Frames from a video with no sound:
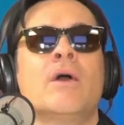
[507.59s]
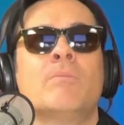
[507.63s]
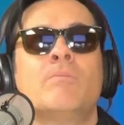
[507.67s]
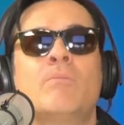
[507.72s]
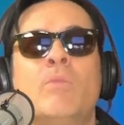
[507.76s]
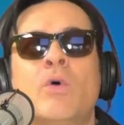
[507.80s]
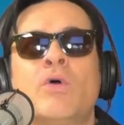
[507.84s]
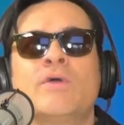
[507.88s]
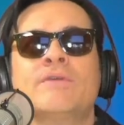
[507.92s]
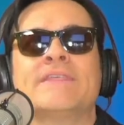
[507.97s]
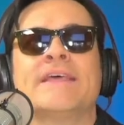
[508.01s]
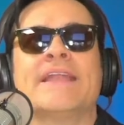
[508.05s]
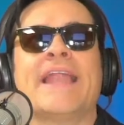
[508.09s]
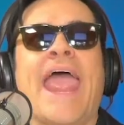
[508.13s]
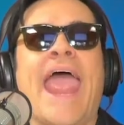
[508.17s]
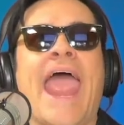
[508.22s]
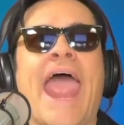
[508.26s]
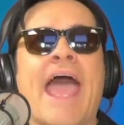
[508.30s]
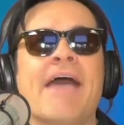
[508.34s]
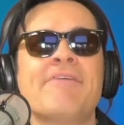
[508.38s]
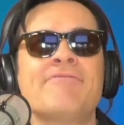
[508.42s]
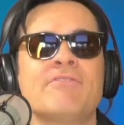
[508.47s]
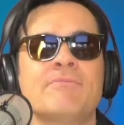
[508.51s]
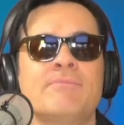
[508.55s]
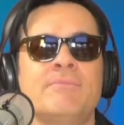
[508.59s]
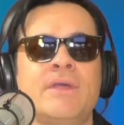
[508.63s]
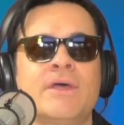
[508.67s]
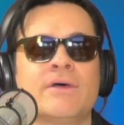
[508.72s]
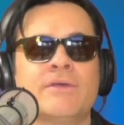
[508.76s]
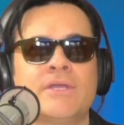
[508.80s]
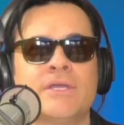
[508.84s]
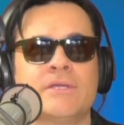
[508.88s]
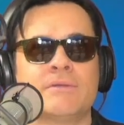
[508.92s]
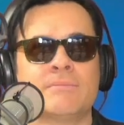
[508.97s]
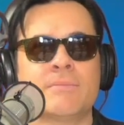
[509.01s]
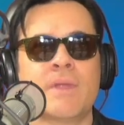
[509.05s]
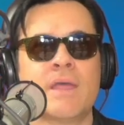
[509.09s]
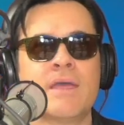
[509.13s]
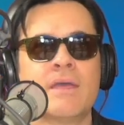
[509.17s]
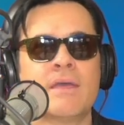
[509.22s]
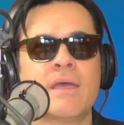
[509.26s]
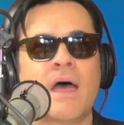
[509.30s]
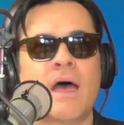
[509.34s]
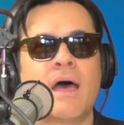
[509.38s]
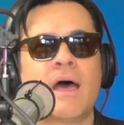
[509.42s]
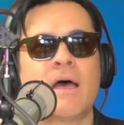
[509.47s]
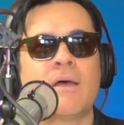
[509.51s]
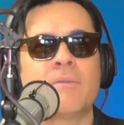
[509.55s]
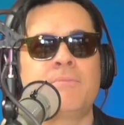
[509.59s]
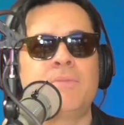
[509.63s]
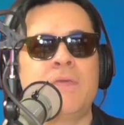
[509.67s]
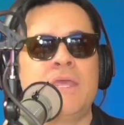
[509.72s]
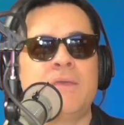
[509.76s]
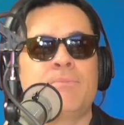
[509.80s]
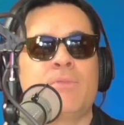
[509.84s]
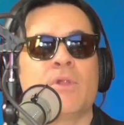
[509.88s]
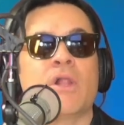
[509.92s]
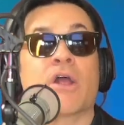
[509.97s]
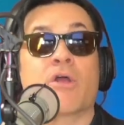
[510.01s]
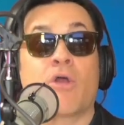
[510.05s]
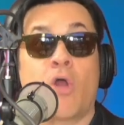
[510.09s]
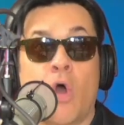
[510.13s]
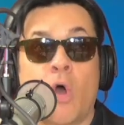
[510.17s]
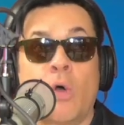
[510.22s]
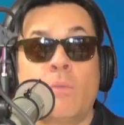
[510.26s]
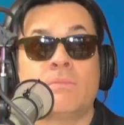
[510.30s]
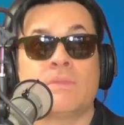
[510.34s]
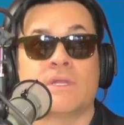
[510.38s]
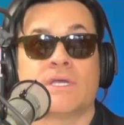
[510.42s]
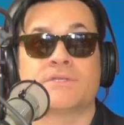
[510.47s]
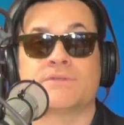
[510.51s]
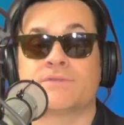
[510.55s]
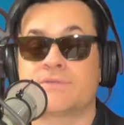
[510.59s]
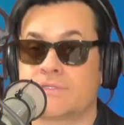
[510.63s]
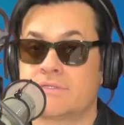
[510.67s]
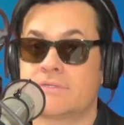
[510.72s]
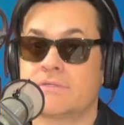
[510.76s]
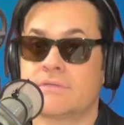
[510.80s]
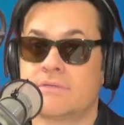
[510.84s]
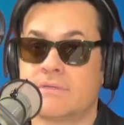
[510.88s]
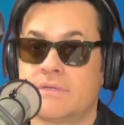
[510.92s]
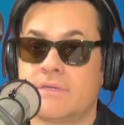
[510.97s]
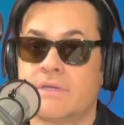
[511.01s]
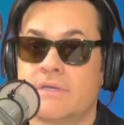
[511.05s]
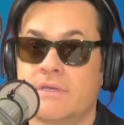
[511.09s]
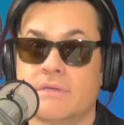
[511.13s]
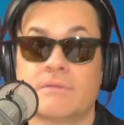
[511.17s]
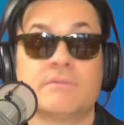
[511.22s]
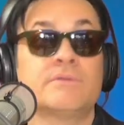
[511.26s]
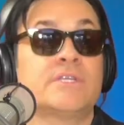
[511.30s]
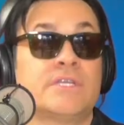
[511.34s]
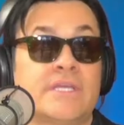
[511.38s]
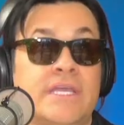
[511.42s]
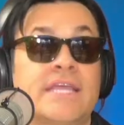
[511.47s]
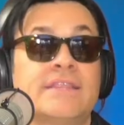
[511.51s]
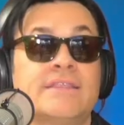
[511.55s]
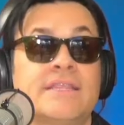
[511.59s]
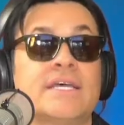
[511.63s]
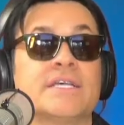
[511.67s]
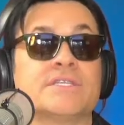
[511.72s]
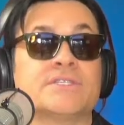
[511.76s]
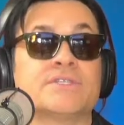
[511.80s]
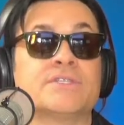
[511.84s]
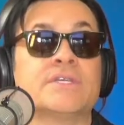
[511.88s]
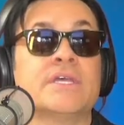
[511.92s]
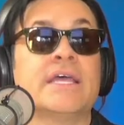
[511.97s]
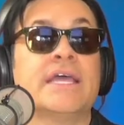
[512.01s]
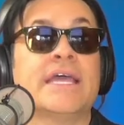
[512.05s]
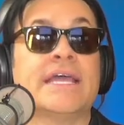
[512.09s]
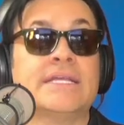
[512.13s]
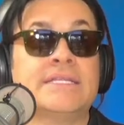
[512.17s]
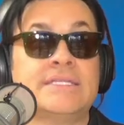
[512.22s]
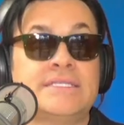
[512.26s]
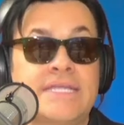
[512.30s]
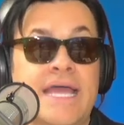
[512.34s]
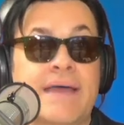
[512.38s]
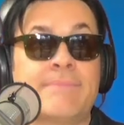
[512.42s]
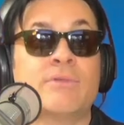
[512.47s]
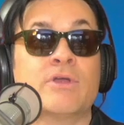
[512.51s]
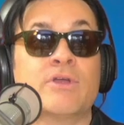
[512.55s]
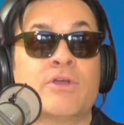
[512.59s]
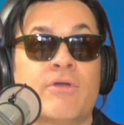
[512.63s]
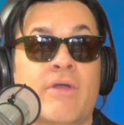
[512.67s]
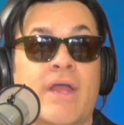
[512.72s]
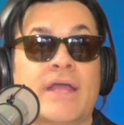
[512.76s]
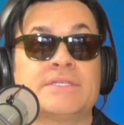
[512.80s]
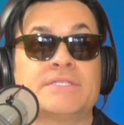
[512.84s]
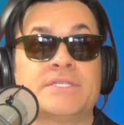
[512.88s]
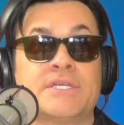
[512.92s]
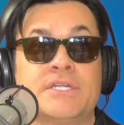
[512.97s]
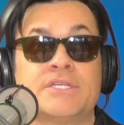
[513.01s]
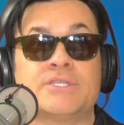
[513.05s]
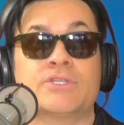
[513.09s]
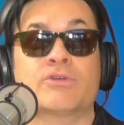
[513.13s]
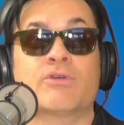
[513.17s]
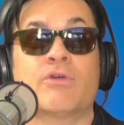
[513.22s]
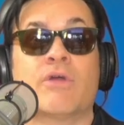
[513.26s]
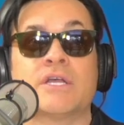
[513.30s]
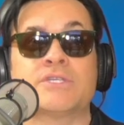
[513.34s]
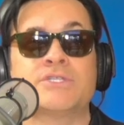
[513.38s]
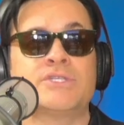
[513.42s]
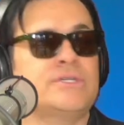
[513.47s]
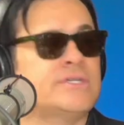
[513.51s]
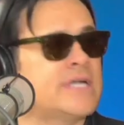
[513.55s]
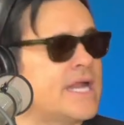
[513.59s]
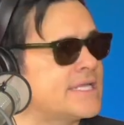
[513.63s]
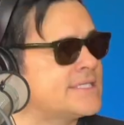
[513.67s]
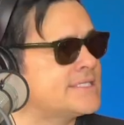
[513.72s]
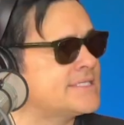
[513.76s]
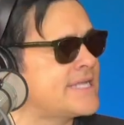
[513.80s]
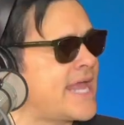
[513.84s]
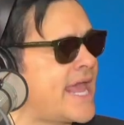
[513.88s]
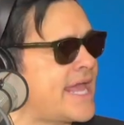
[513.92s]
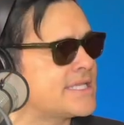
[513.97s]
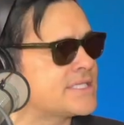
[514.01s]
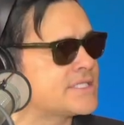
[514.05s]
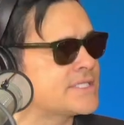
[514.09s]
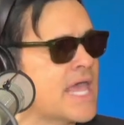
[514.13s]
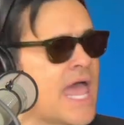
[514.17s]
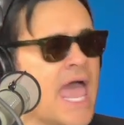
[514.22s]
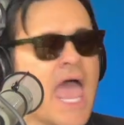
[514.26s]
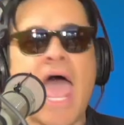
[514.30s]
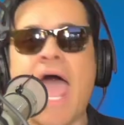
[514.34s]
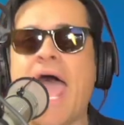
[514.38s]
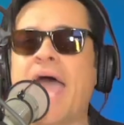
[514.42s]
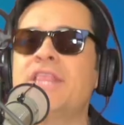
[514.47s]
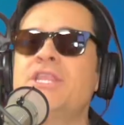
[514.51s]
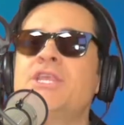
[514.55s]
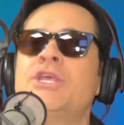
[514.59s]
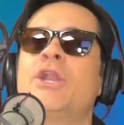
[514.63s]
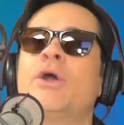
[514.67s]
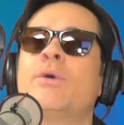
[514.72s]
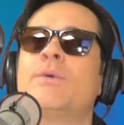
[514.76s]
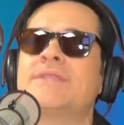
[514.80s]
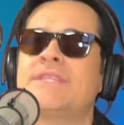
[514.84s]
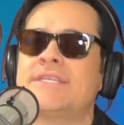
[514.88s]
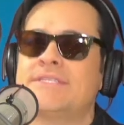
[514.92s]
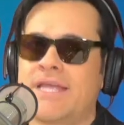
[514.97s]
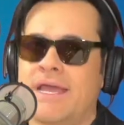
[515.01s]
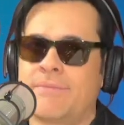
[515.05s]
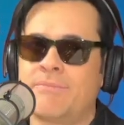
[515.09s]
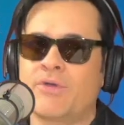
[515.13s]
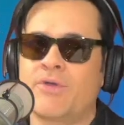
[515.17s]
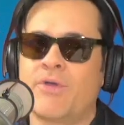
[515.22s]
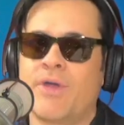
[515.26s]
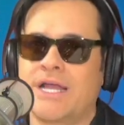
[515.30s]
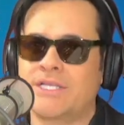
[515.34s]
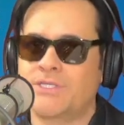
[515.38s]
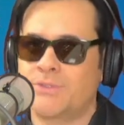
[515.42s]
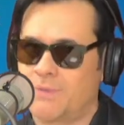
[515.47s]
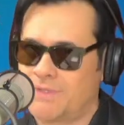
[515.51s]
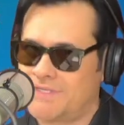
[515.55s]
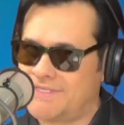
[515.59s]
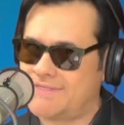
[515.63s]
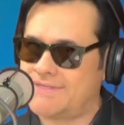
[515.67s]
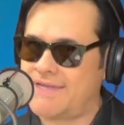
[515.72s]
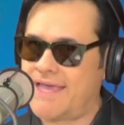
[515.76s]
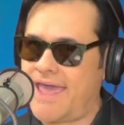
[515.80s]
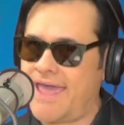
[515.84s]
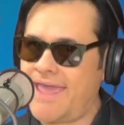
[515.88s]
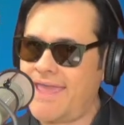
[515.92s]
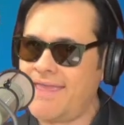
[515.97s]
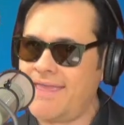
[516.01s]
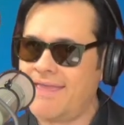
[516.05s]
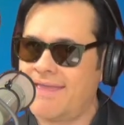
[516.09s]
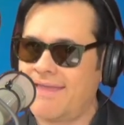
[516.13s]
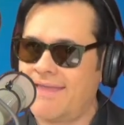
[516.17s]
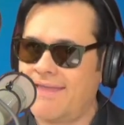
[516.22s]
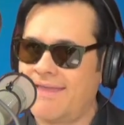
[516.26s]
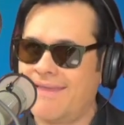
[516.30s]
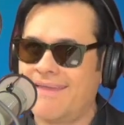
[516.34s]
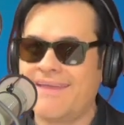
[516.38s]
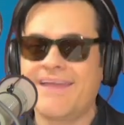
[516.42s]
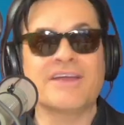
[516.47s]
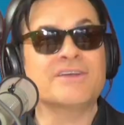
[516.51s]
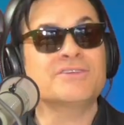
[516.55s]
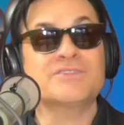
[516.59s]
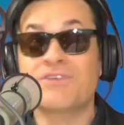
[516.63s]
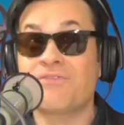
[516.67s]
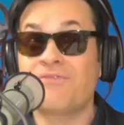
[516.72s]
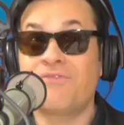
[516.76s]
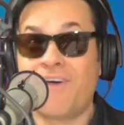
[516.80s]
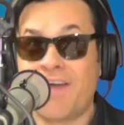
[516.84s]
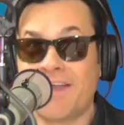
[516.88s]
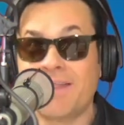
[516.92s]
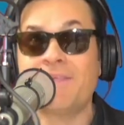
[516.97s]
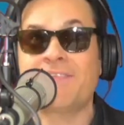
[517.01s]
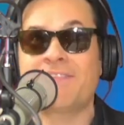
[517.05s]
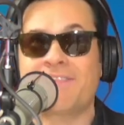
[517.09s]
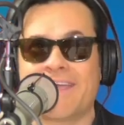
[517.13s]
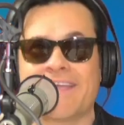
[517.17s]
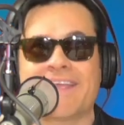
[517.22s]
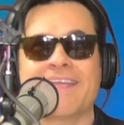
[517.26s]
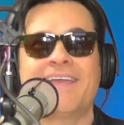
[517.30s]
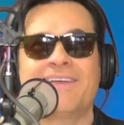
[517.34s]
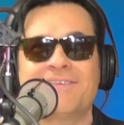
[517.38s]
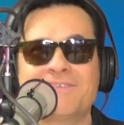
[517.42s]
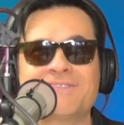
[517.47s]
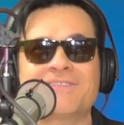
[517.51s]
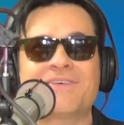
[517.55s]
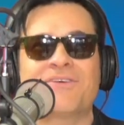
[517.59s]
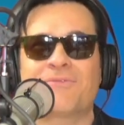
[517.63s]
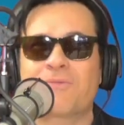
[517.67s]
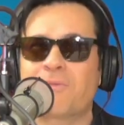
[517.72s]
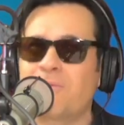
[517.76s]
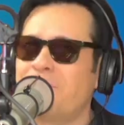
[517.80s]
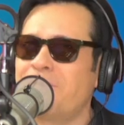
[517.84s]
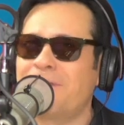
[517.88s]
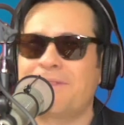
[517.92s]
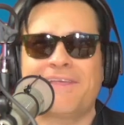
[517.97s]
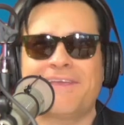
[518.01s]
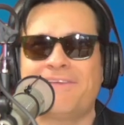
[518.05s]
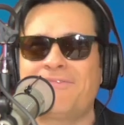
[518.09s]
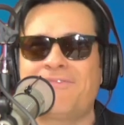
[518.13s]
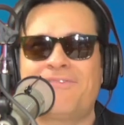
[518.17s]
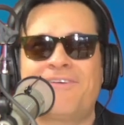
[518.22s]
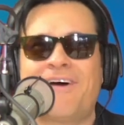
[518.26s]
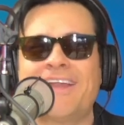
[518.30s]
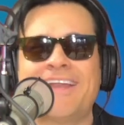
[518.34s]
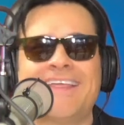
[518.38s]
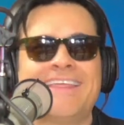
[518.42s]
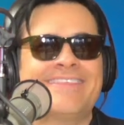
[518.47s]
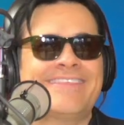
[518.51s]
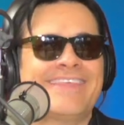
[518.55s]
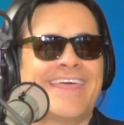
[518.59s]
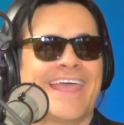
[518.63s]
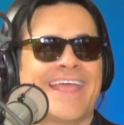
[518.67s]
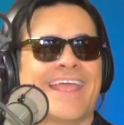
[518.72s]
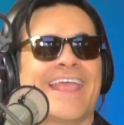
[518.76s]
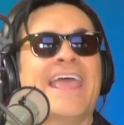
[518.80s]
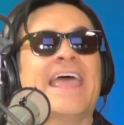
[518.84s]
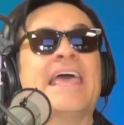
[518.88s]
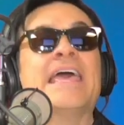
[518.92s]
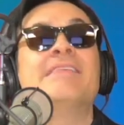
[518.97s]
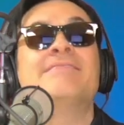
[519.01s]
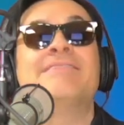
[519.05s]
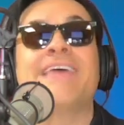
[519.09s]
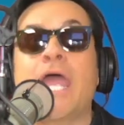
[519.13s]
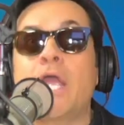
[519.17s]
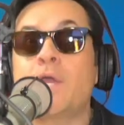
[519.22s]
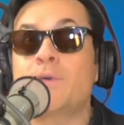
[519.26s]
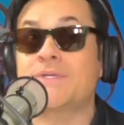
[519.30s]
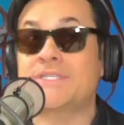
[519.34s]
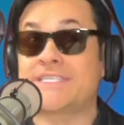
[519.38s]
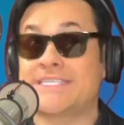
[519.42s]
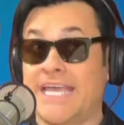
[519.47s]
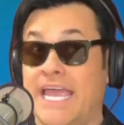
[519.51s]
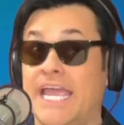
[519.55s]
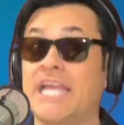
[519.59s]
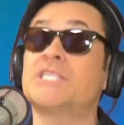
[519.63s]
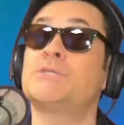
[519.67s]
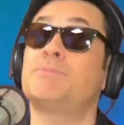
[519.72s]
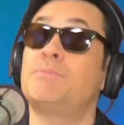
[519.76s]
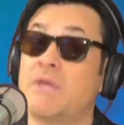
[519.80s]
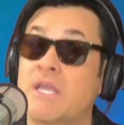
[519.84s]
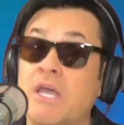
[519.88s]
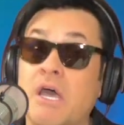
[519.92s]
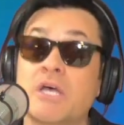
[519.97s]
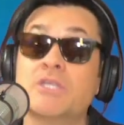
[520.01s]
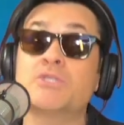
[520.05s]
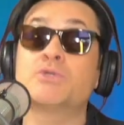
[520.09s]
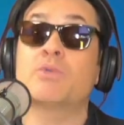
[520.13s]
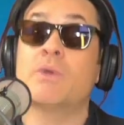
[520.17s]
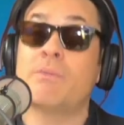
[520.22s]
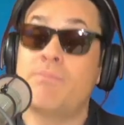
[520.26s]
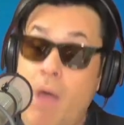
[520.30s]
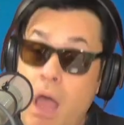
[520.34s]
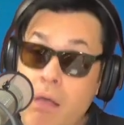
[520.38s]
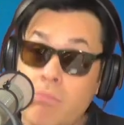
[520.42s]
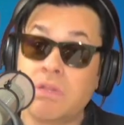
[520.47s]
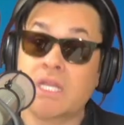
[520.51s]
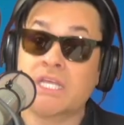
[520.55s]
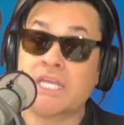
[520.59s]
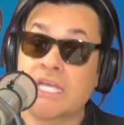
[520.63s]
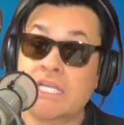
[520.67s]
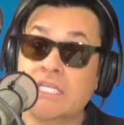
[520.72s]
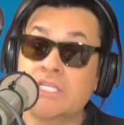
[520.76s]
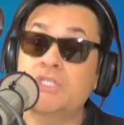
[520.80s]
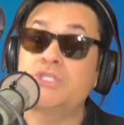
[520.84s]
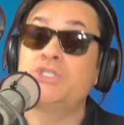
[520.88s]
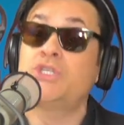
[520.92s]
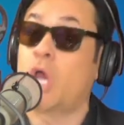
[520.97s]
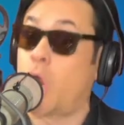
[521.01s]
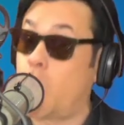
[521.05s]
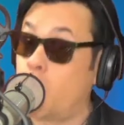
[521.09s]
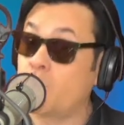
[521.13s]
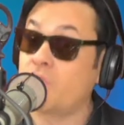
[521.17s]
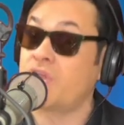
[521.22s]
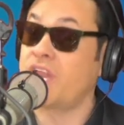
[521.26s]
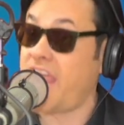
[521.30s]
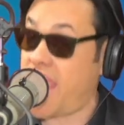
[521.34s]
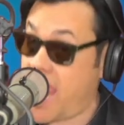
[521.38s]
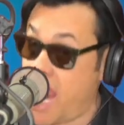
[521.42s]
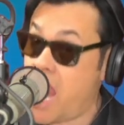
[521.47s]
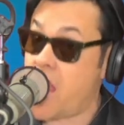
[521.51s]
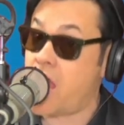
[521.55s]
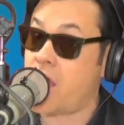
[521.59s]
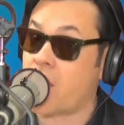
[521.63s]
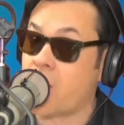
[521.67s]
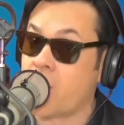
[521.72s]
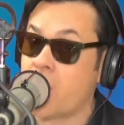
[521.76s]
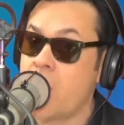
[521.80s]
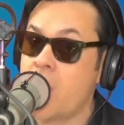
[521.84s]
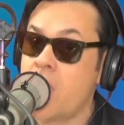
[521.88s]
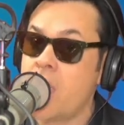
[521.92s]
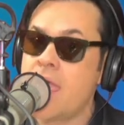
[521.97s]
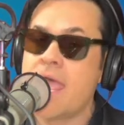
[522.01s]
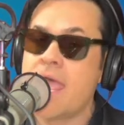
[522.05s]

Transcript: More than 500,000 people are homeless. Get this, in Democrat cities across the United States. And you know what the Democrats would say? Here's the funny thing. Here's the really funny thing. They would say it's because Republicans don't care.